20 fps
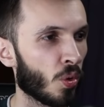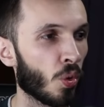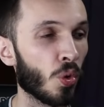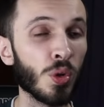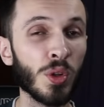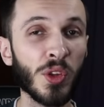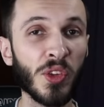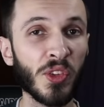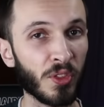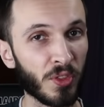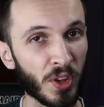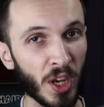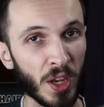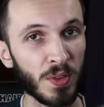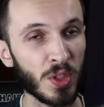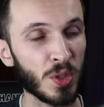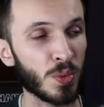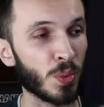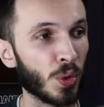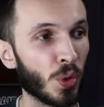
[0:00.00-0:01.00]
All
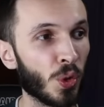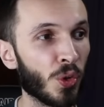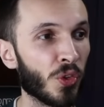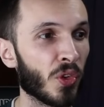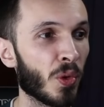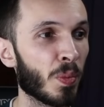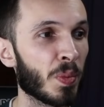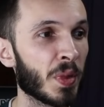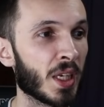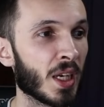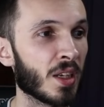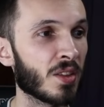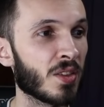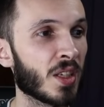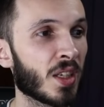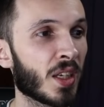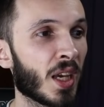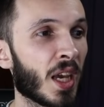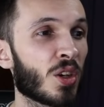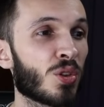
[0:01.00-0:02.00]
survivors will also be
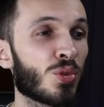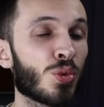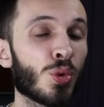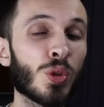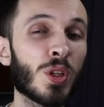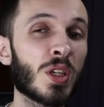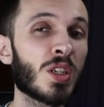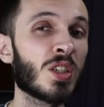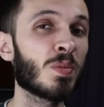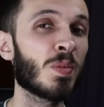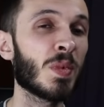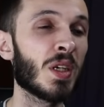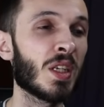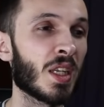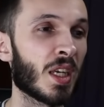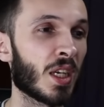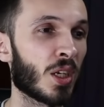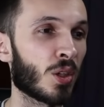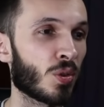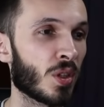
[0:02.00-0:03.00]
getting a crawling
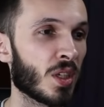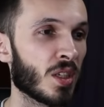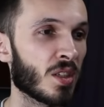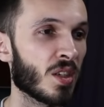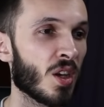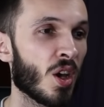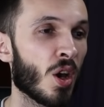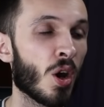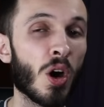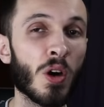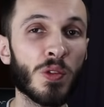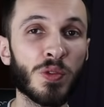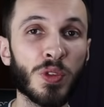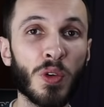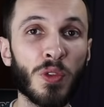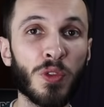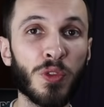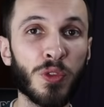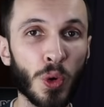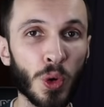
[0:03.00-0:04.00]
speed increase of
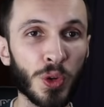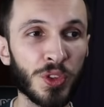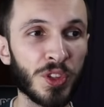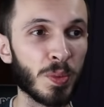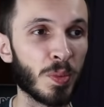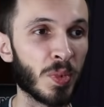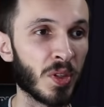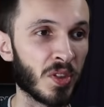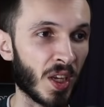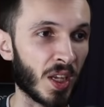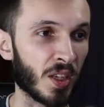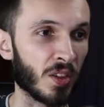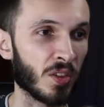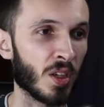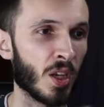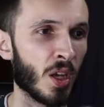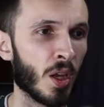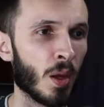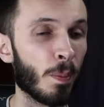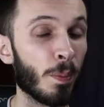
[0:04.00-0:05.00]

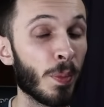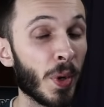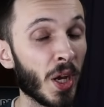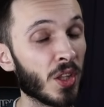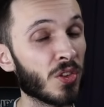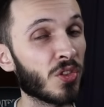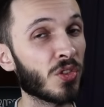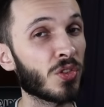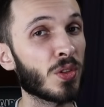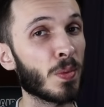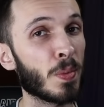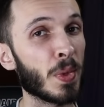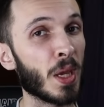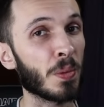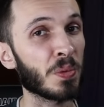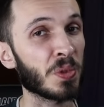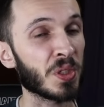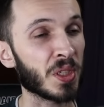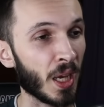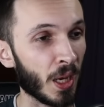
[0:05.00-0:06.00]
40%, but to be
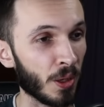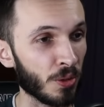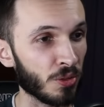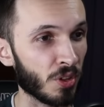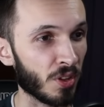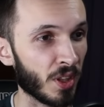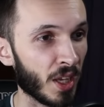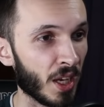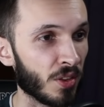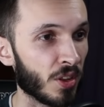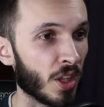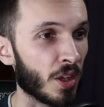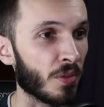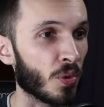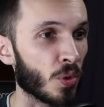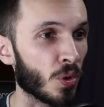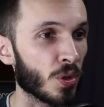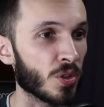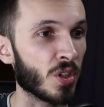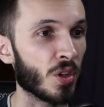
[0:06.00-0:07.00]
able to counter that,
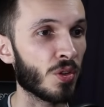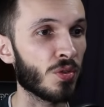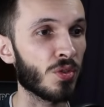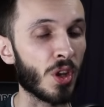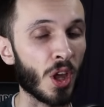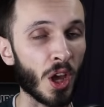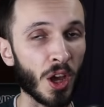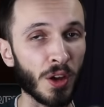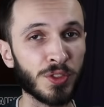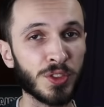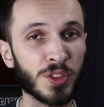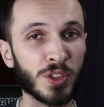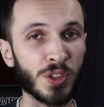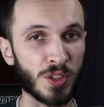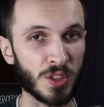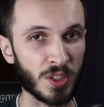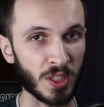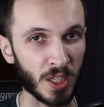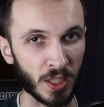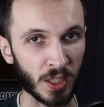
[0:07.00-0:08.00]
they've also
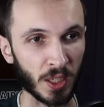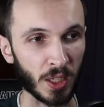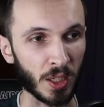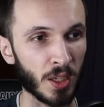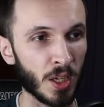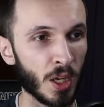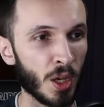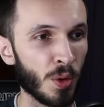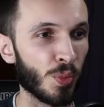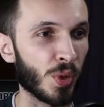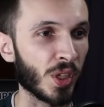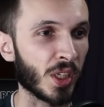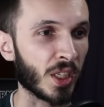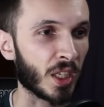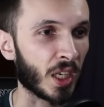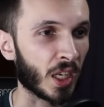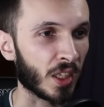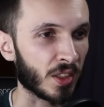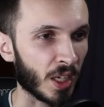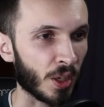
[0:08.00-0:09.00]
nerfed Sticker,
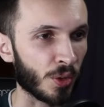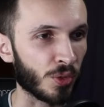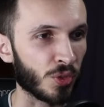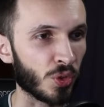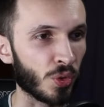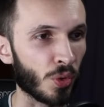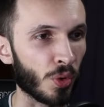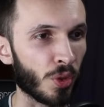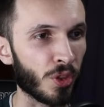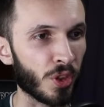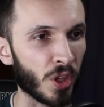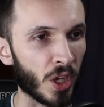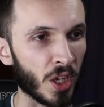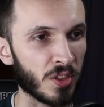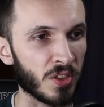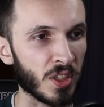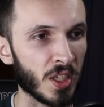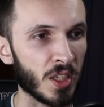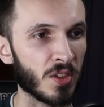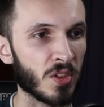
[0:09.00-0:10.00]
bringing it down to
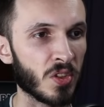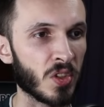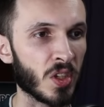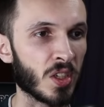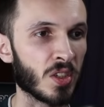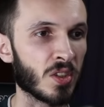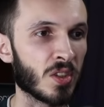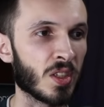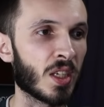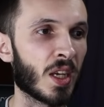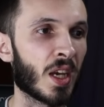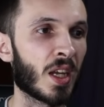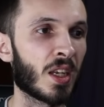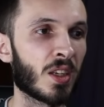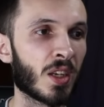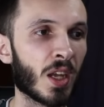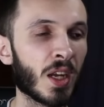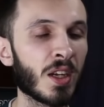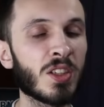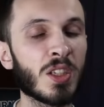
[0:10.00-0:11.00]
30, 60,
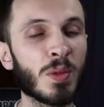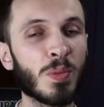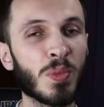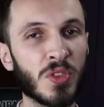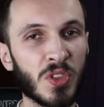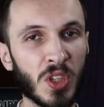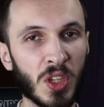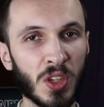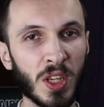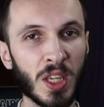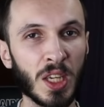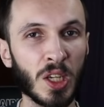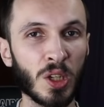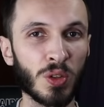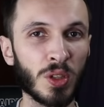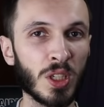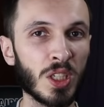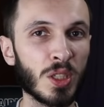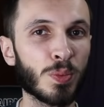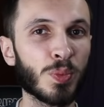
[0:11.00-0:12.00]
and 90%
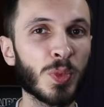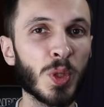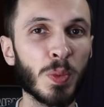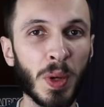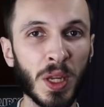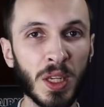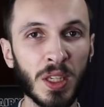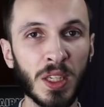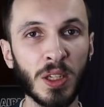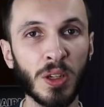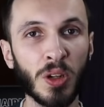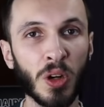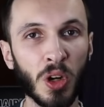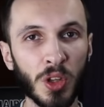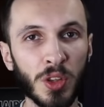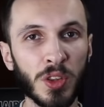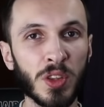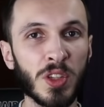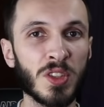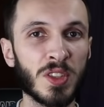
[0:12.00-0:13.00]
increase depending
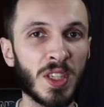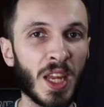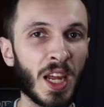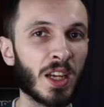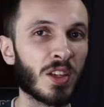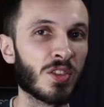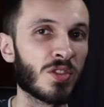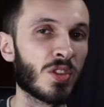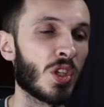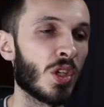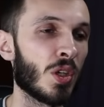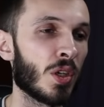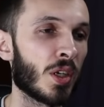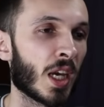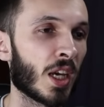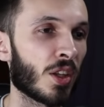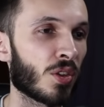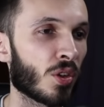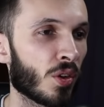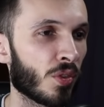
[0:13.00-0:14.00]
on the stacks that you
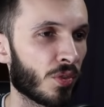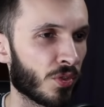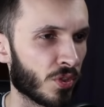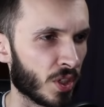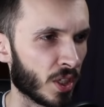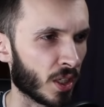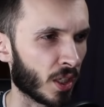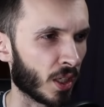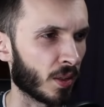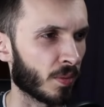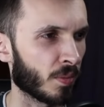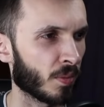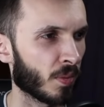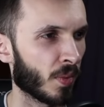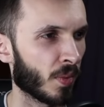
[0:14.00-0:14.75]
get of Sticker.